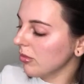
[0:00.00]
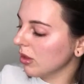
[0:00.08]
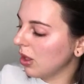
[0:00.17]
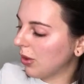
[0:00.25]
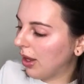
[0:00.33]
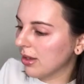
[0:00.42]

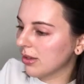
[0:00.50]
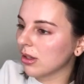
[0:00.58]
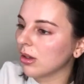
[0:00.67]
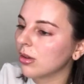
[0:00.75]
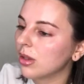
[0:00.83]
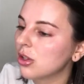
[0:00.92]
Okay,
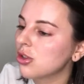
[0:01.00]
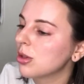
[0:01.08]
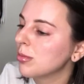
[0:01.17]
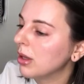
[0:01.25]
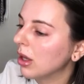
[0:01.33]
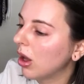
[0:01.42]
so this
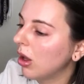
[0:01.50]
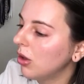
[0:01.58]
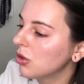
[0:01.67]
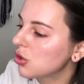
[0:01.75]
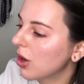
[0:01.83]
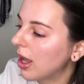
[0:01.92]
should be all
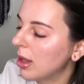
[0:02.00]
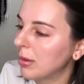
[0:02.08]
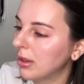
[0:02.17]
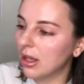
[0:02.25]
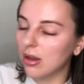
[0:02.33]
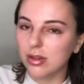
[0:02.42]
dry by
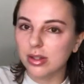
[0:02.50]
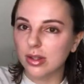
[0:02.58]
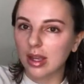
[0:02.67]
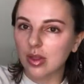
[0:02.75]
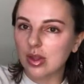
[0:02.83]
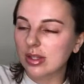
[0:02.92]
now. So
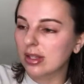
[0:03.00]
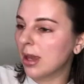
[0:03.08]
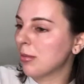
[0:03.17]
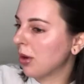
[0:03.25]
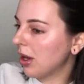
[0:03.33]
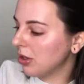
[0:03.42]
again, this is a
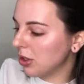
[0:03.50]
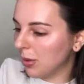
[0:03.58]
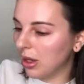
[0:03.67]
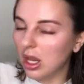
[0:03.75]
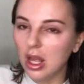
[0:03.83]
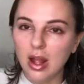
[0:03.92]
brand new
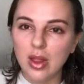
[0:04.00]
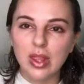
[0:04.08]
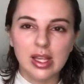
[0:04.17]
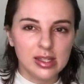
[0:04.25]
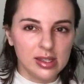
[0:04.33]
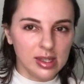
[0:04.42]
one.
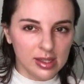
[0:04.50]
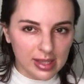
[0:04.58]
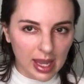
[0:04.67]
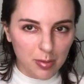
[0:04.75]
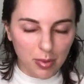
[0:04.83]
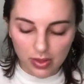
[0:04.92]
This is the
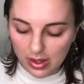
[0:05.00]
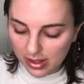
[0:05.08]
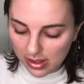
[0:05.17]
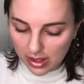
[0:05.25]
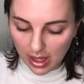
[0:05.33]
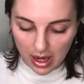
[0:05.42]
same one. This
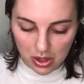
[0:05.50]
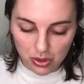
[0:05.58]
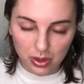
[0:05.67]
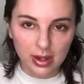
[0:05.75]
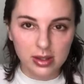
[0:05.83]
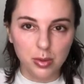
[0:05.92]
is the
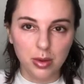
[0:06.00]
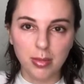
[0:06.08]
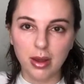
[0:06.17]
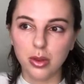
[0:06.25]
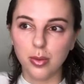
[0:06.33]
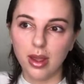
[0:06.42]
Angel Kiss one,
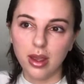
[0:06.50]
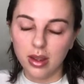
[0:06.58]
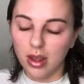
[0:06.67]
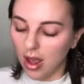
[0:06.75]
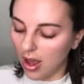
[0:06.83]
by the way.